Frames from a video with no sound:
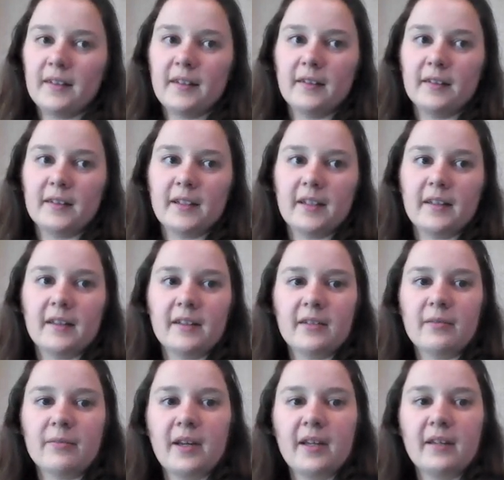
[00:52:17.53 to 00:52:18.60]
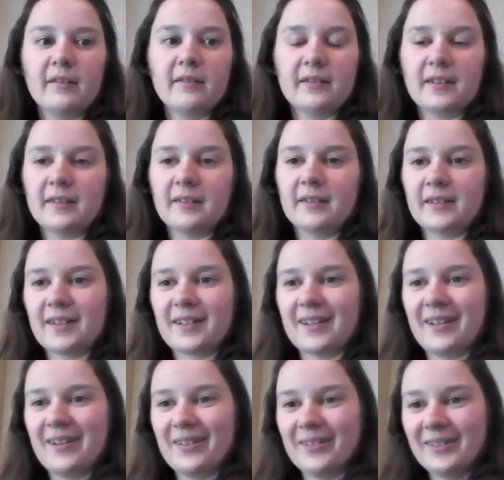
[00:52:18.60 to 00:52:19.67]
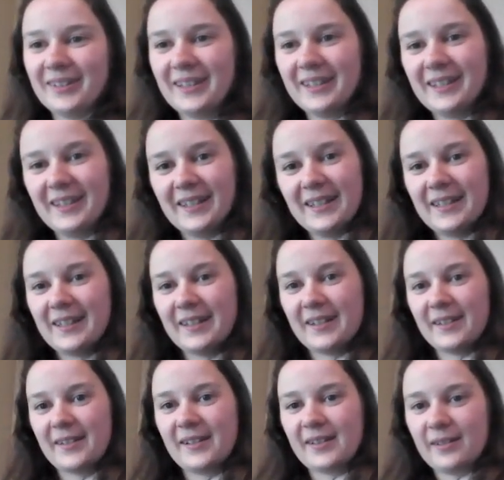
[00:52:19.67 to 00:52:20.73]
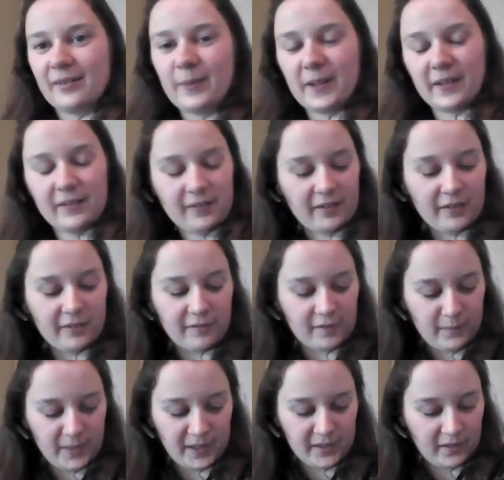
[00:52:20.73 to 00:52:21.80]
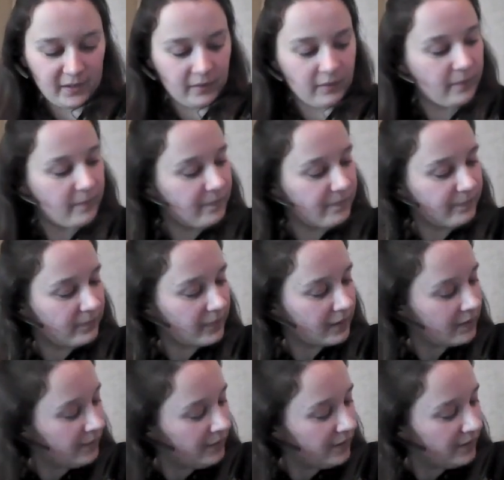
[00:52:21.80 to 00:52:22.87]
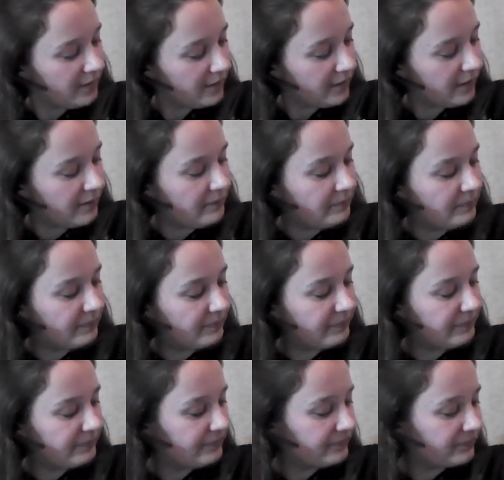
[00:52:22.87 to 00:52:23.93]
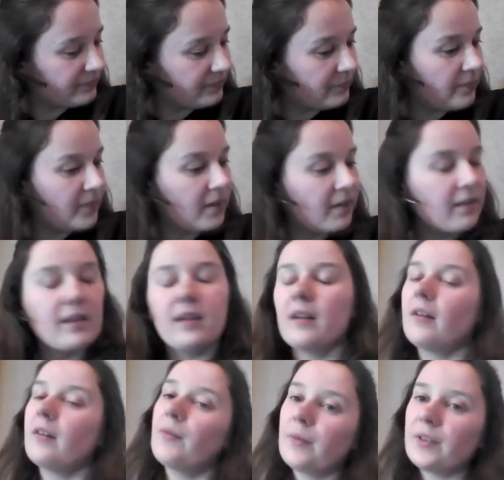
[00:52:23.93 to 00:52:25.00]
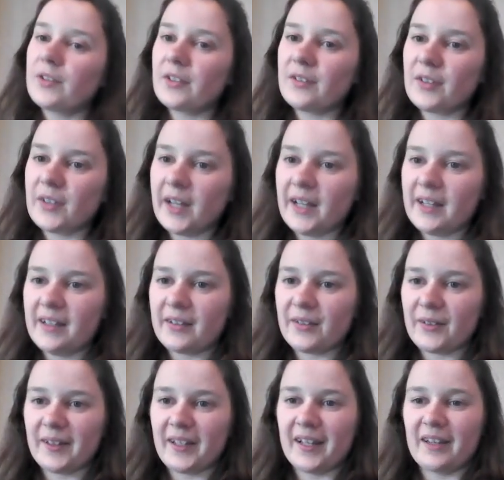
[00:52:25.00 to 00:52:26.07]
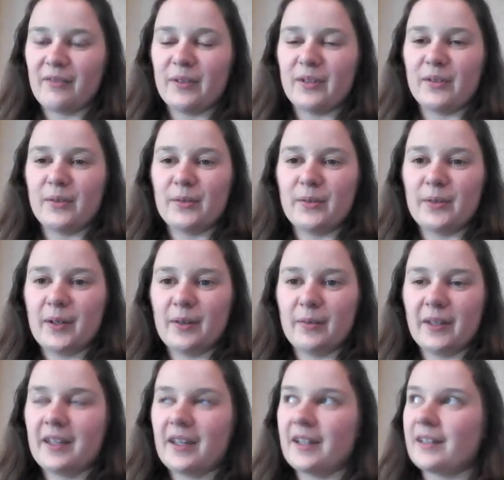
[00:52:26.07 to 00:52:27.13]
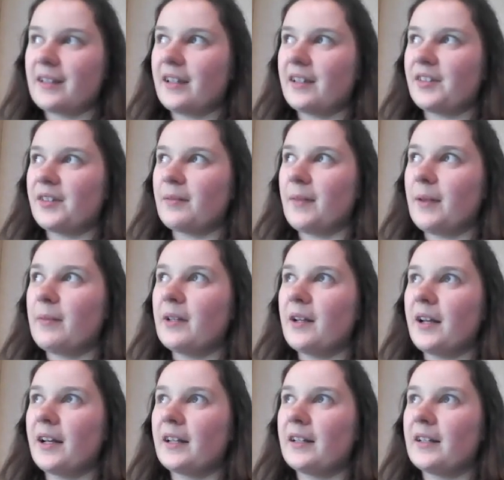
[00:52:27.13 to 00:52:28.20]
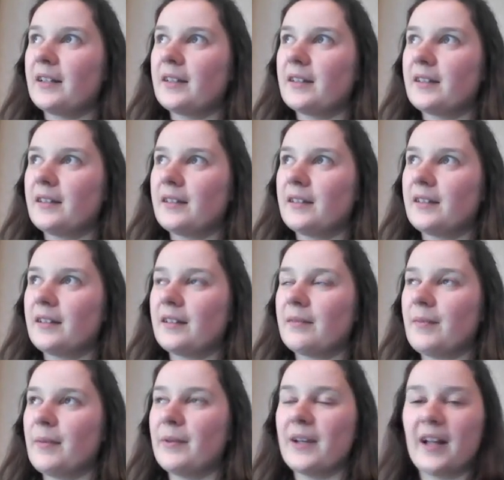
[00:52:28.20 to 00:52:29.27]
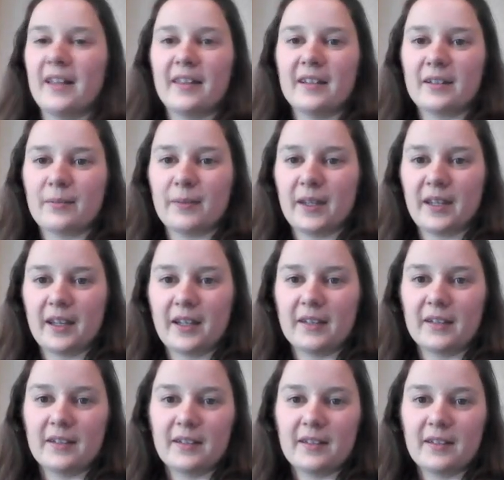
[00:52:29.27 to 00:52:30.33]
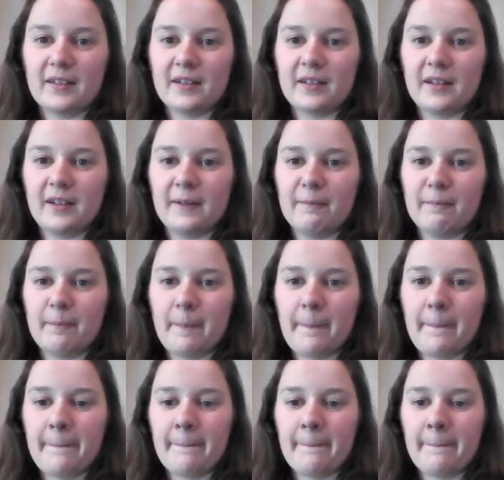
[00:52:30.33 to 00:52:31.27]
guilty in this way. So this will be good for me too. Um, we should try and do it like if we do a weekend session, maybe not this weekend. Um,